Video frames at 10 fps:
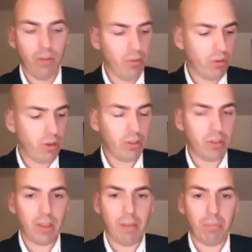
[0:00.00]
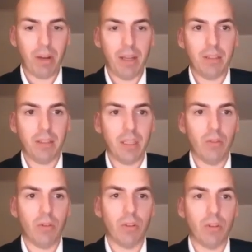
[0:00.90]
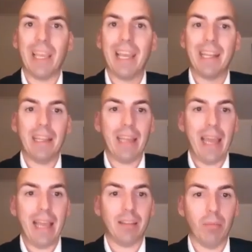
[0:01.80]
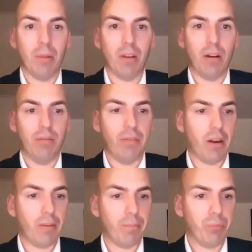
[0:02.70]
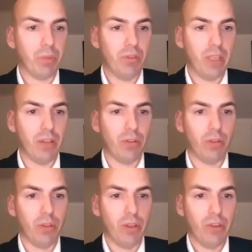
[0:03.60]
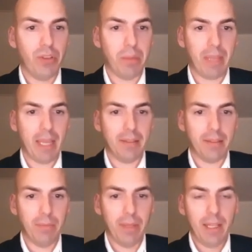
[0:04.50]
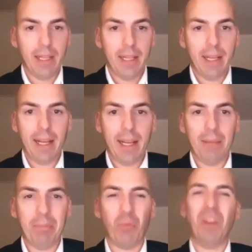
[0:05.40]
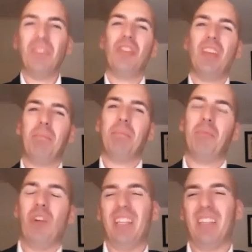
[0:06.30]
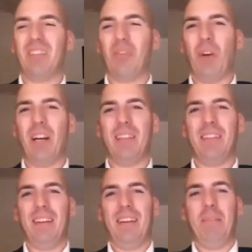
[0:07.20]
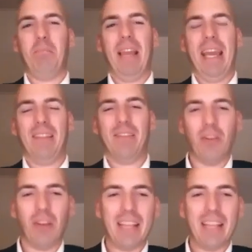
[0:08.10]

fuel costs and prices in order to get an estimate of our single ship case. But one ship, well, that's quite bland. So